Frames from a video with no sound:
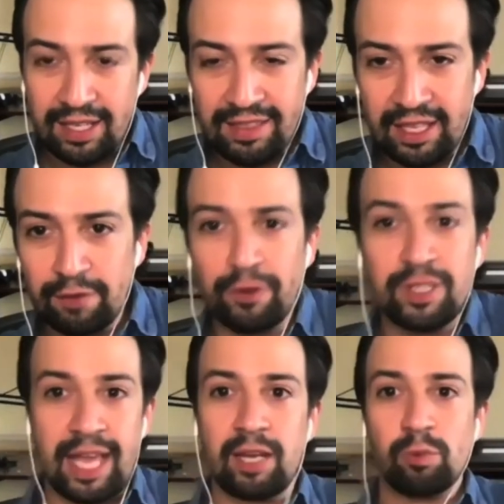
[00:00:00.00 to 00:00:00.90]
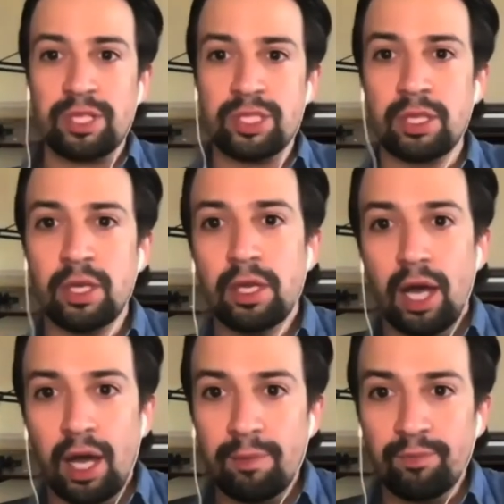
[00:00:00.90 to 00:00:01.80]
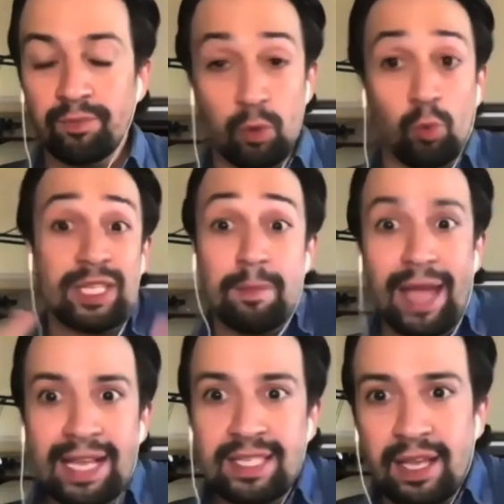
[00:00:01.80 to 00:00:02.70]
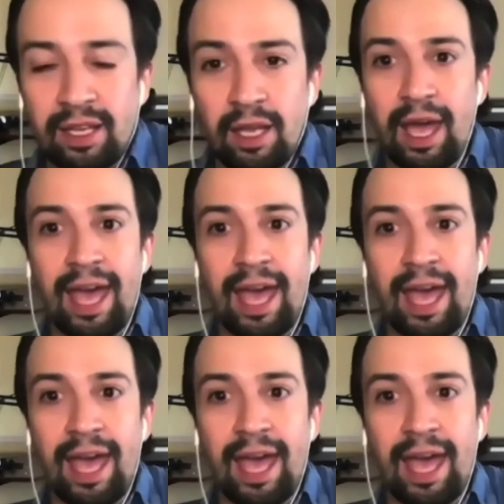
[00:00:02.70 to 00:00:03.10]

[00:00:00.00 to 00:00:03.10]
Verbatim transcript: I think the first edit was um, was amazing,